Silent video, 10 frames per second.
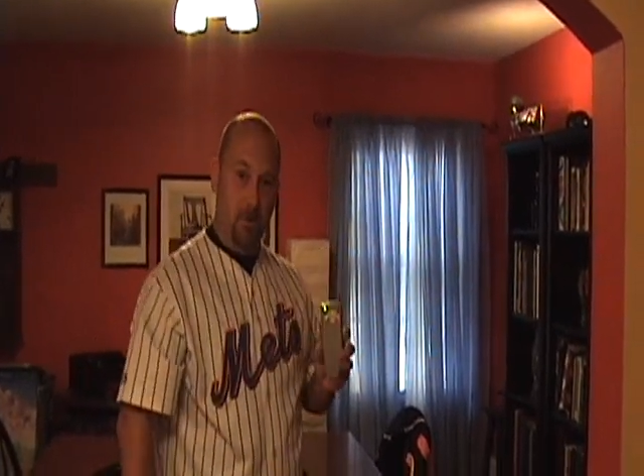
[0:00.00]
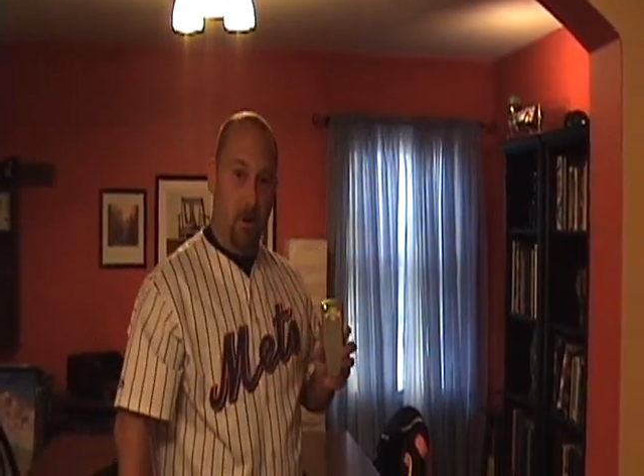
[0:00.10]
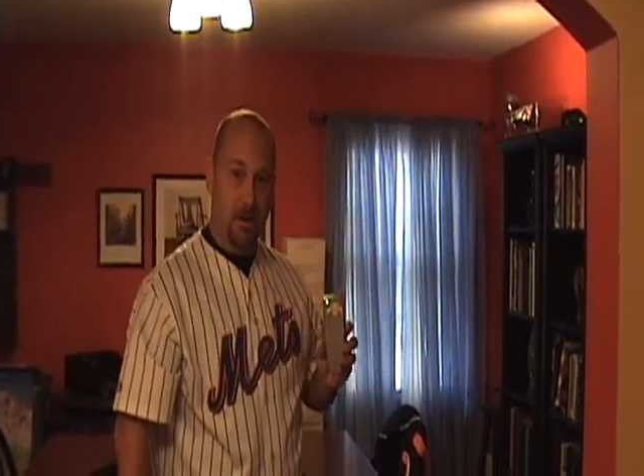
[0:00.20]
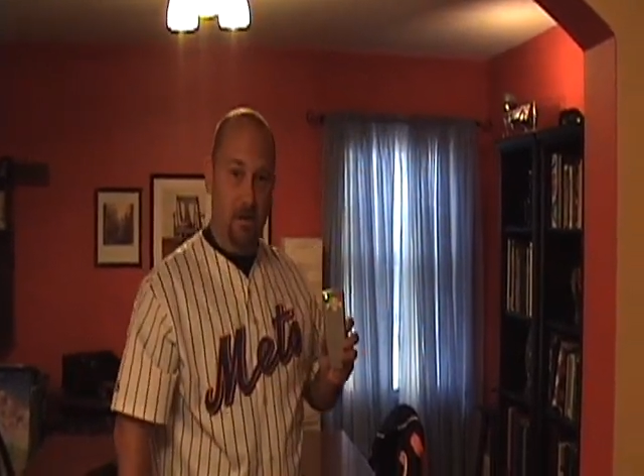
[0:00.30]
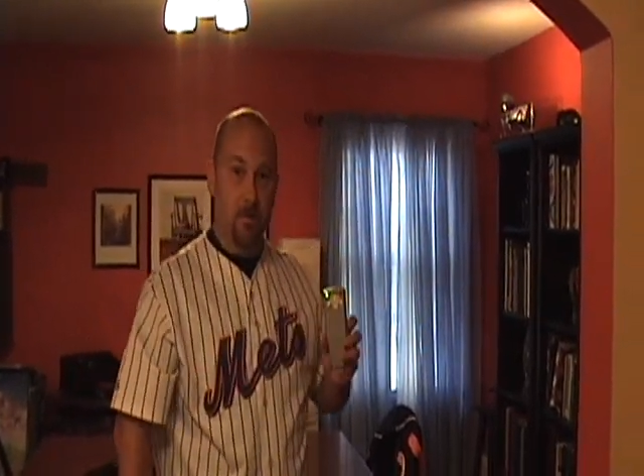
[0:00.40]

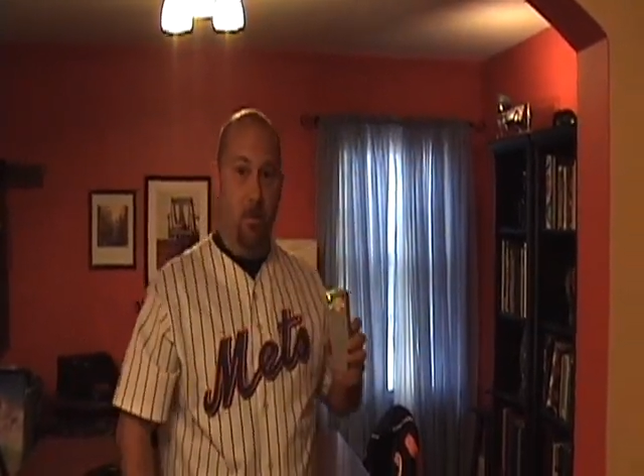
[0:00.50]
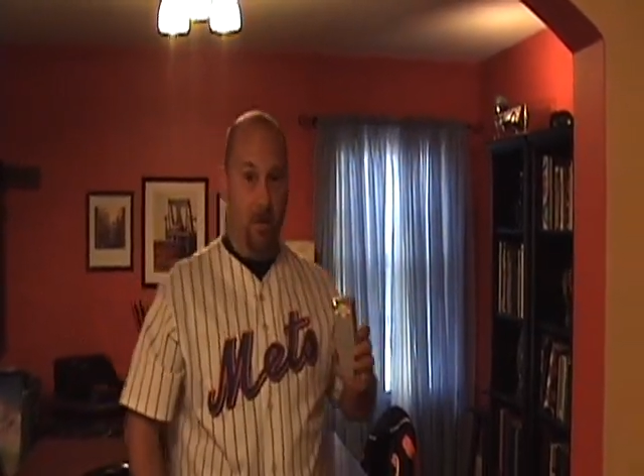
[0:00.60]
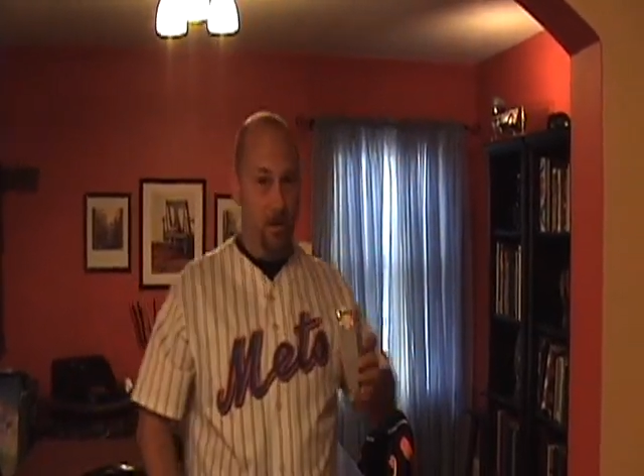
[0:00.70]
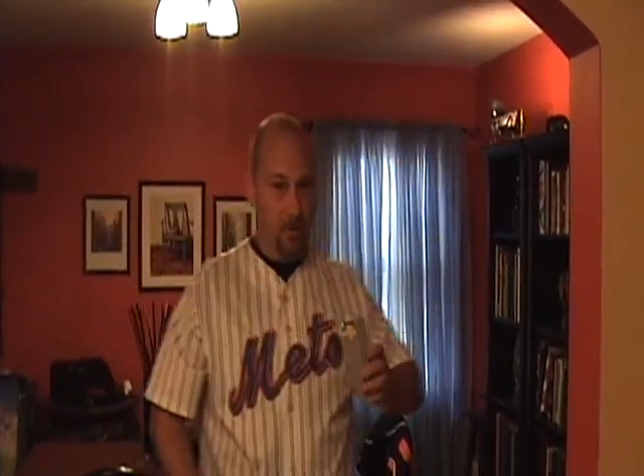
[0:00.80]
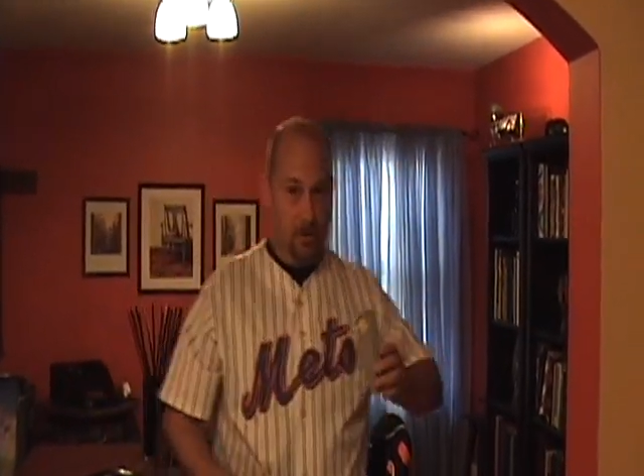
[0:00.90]
talking about
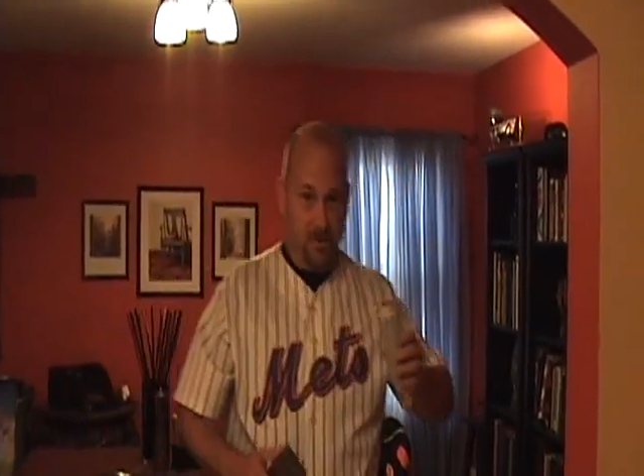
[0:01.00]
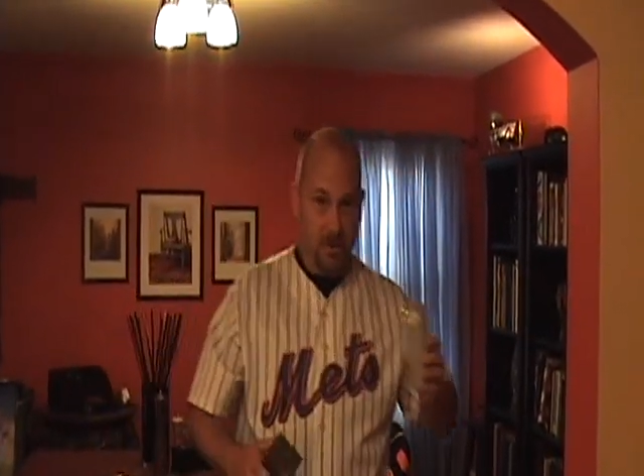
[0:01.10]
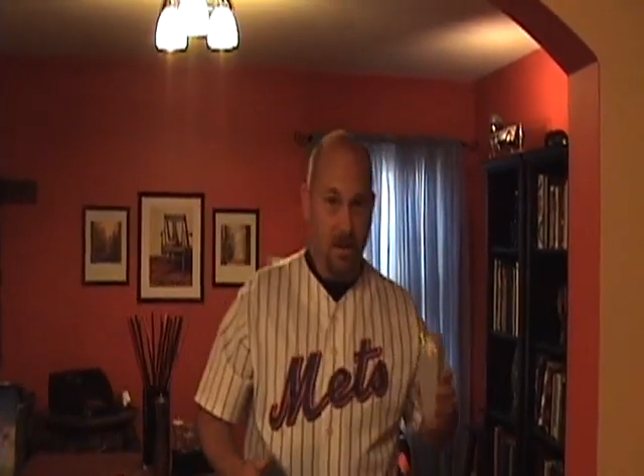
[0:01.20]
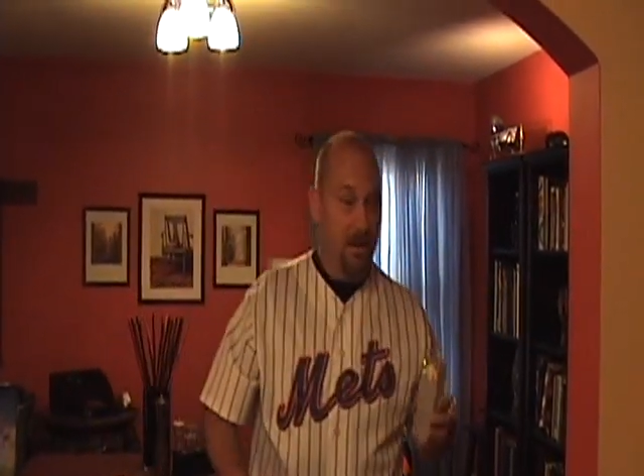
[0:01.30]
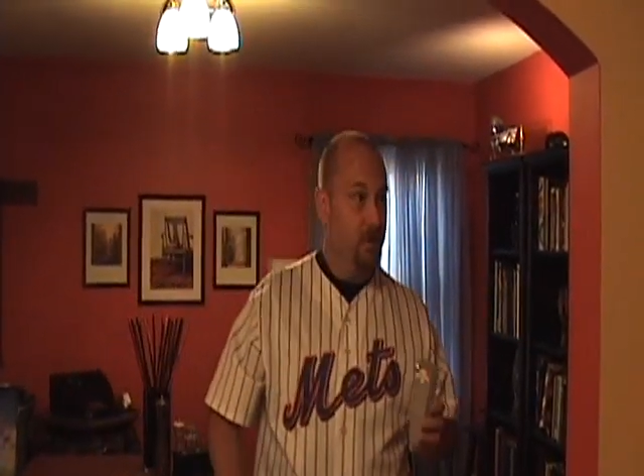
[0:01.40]
whenever there's
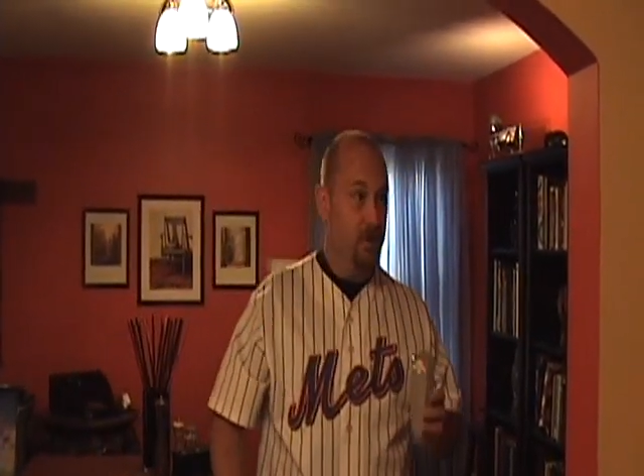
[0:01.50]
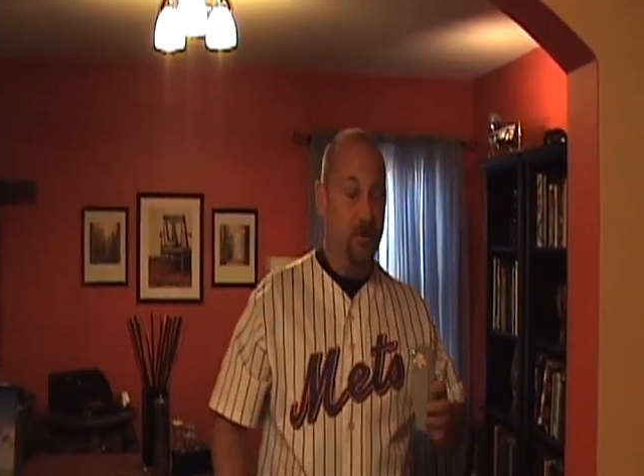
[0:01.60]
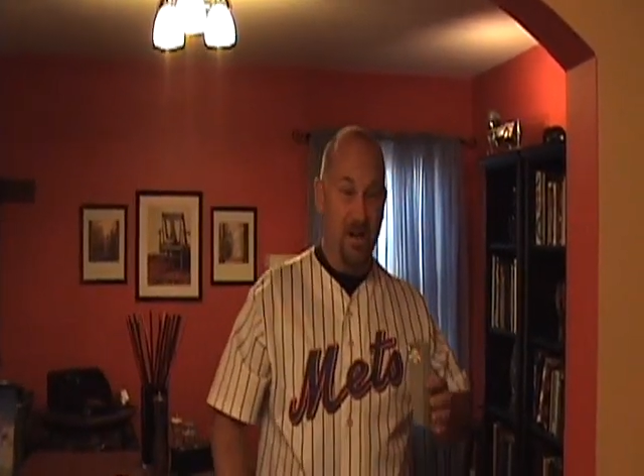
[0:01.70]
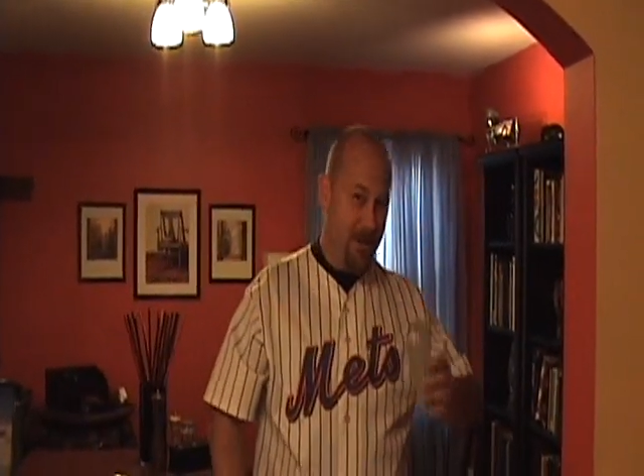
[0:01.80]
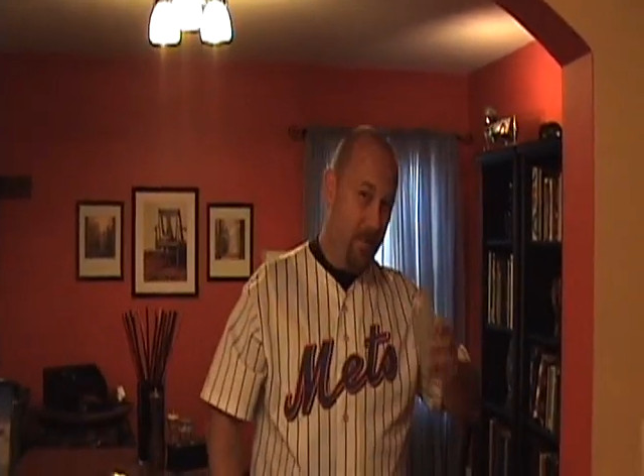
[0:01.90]
an energy change.